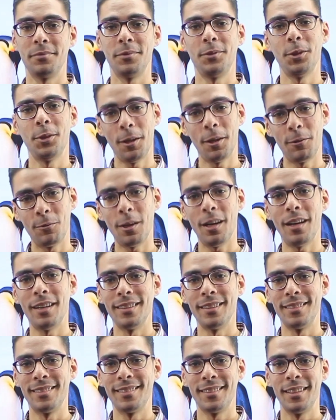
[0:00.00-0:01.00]
You're
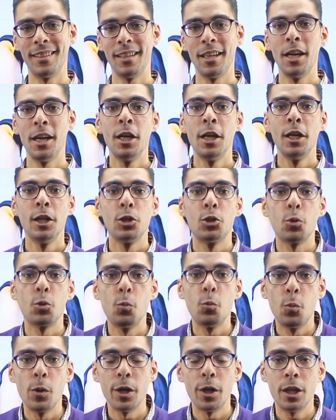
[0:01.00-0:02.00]
right. To
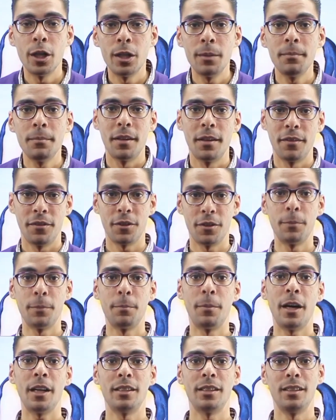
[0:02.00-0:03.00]
warm their
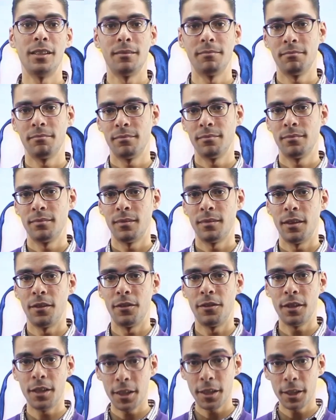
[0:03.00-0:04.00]
body.
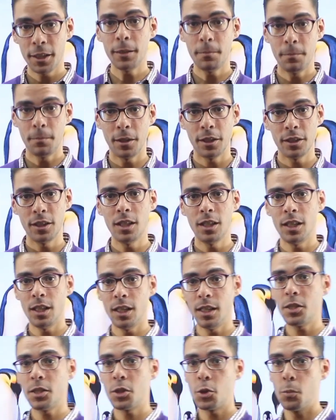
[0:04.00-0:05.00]
Their body
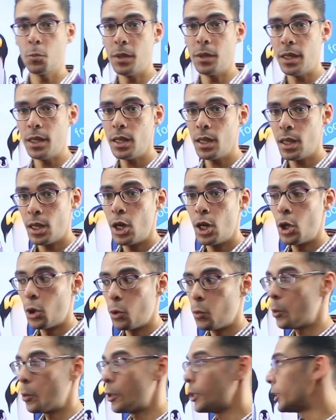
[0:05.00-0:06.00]
needs to be
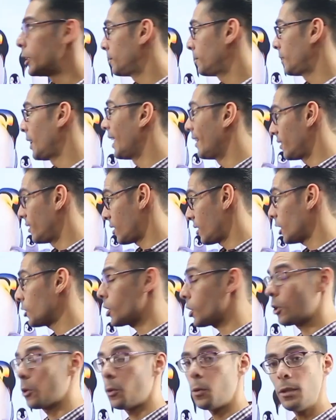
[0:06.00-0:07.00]
warmed in such a
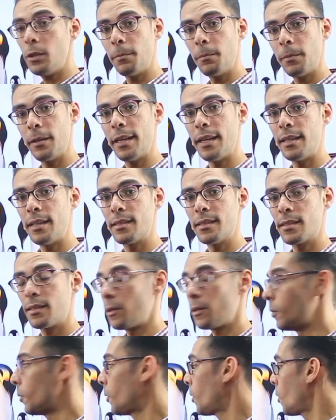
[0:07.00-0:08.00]
cold place.
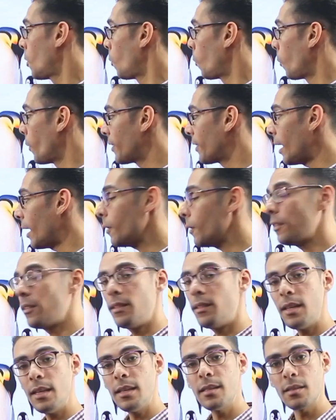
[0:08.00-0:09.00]
Without
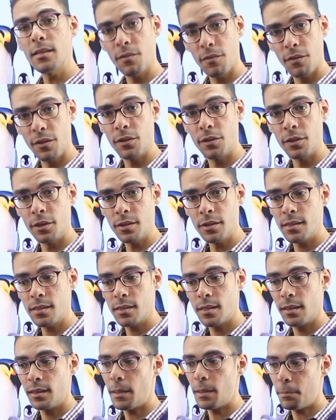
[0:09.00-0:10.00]
these feathers,
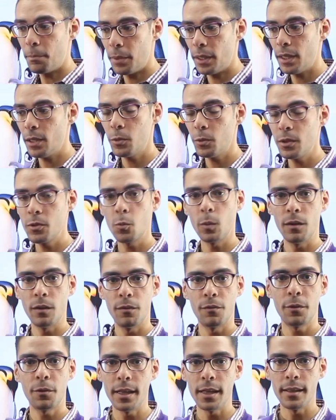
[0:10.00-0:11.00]
the penguins will
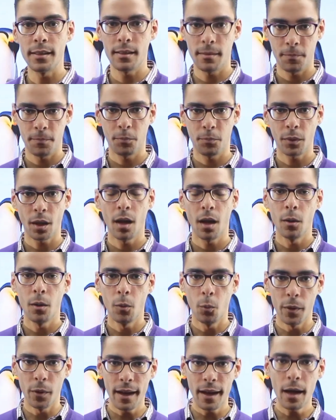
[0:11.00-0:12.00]
freeze.
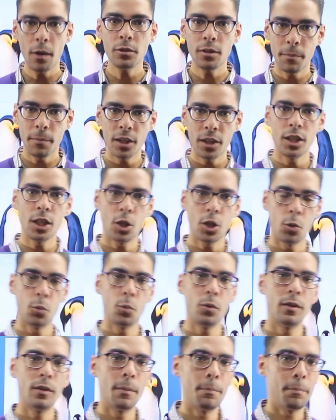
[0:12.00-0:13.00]
Without a body
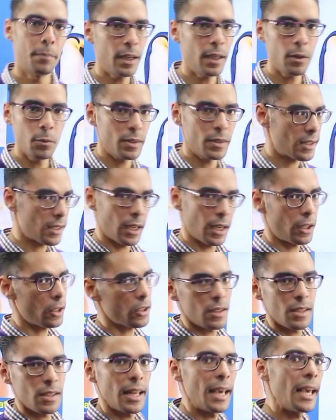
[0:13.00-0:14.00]
coat, the penguins cannot
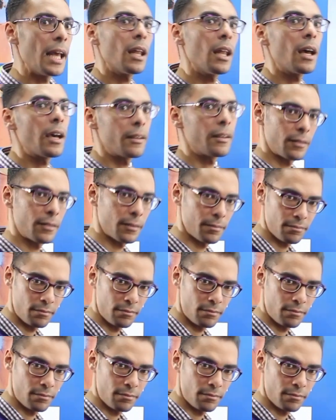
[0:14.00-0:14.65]
stay alive.